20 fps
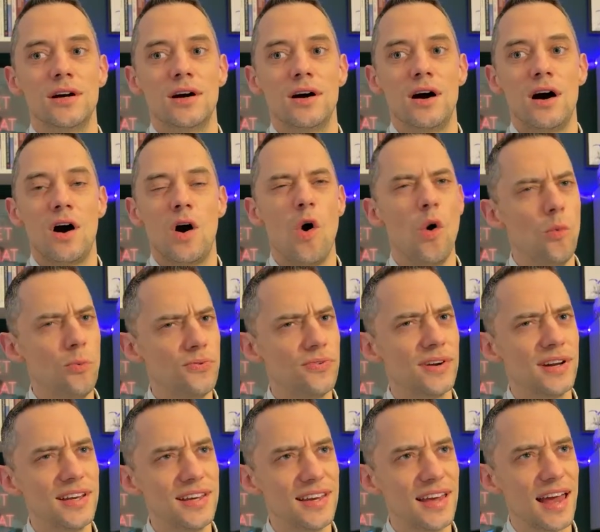
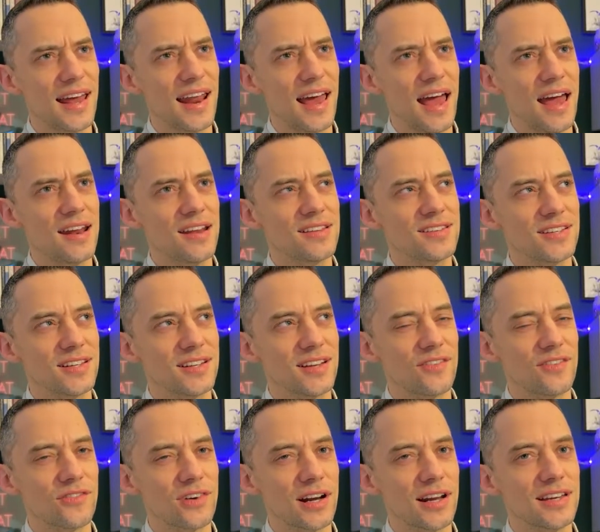hopefully get edited
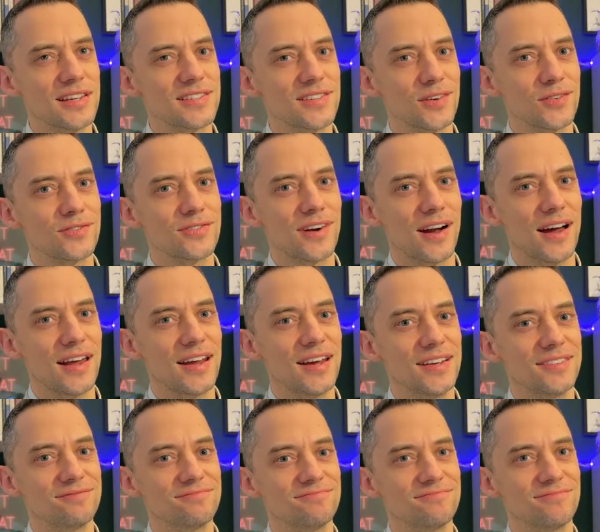and released on
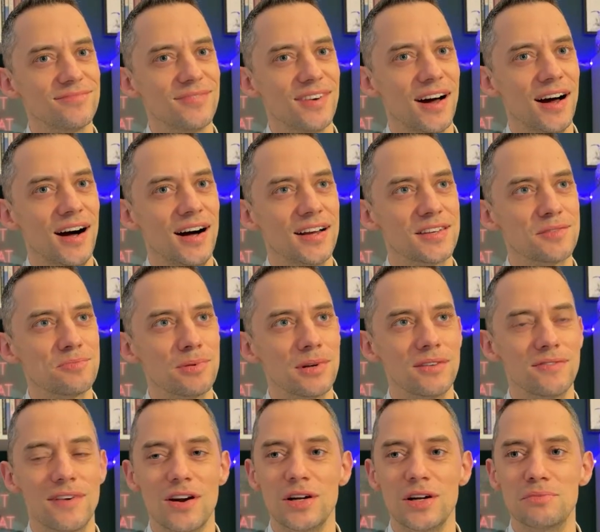Friday. It's been a
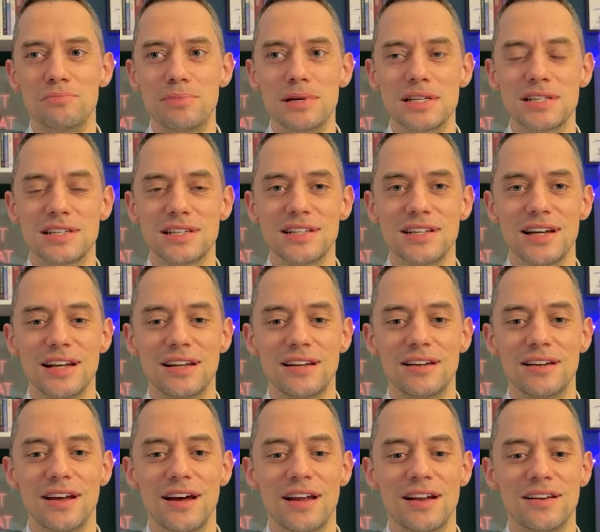very busy
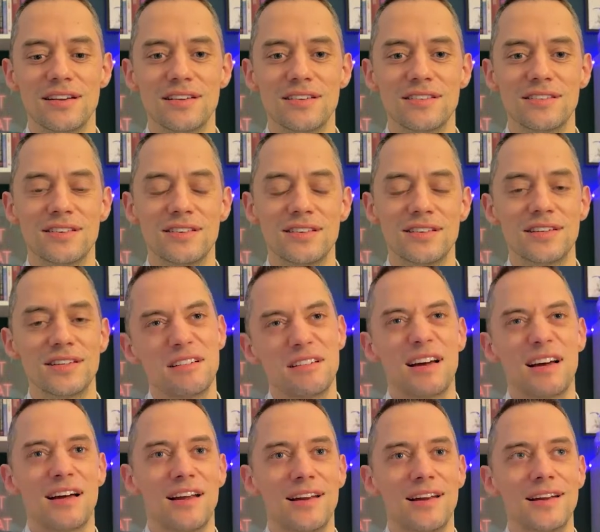and a
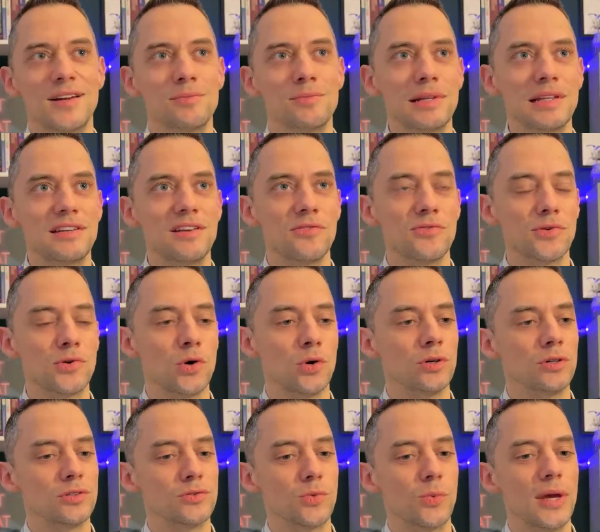little bit
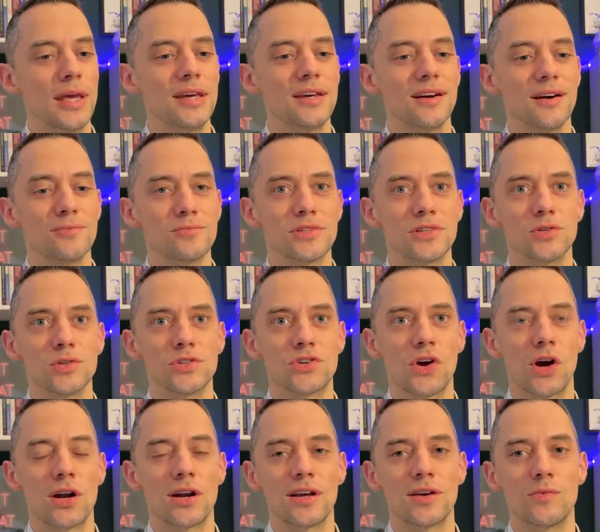difficult week. I'm still
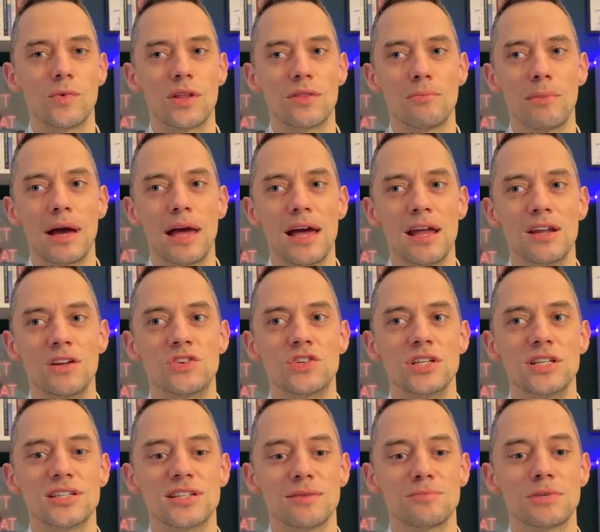struggling with my energy
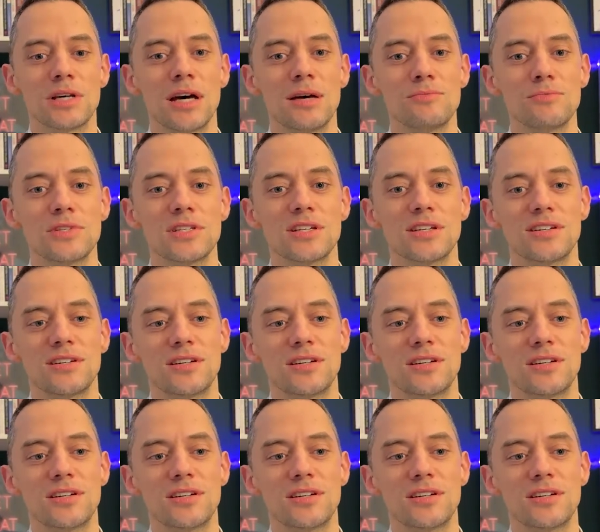sometimes.